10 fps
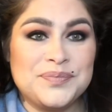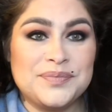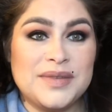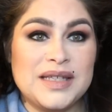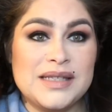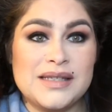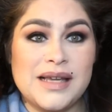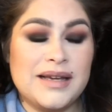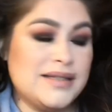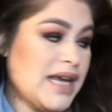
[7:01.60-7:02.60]
this is
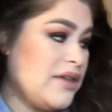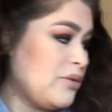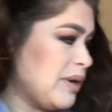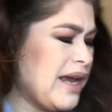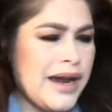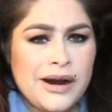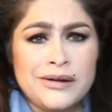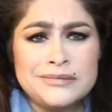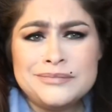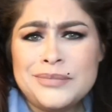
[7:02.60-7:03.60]
like day 3
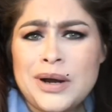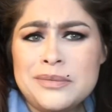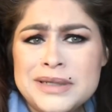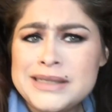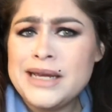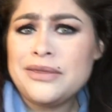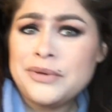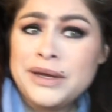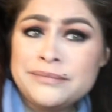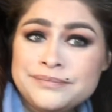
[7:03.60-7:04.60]
hair, probably day
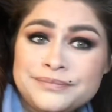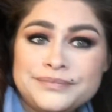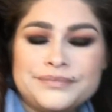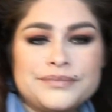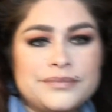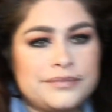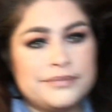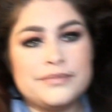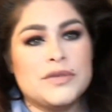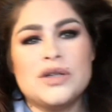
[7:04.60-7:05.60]
3.
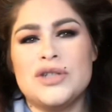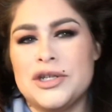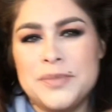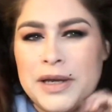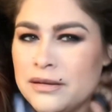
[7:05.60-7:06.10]
Don't judge me.